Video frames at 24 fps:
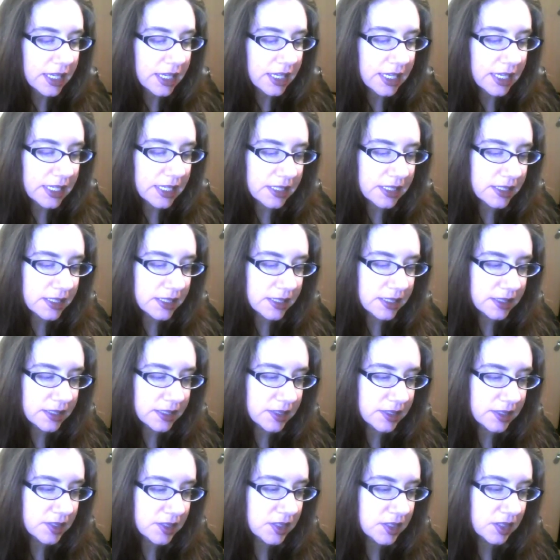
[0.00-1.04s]

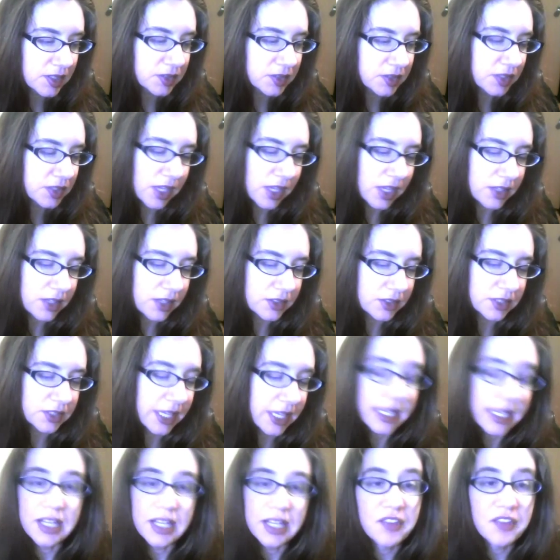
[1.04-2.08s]
is
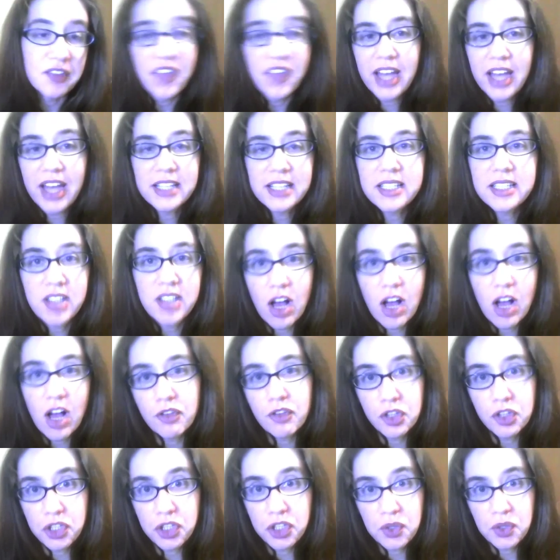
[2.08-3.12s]
like in a fantasy
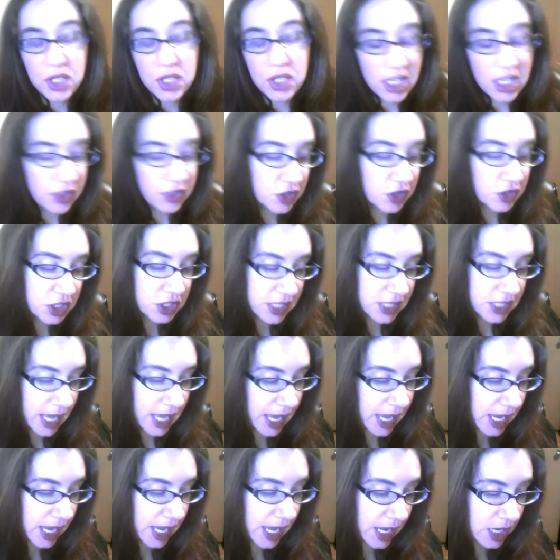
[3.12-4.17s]
novel, you can either
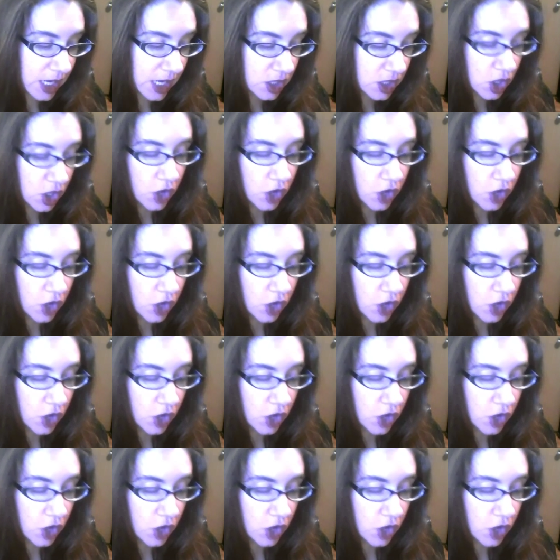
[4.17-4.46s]
say,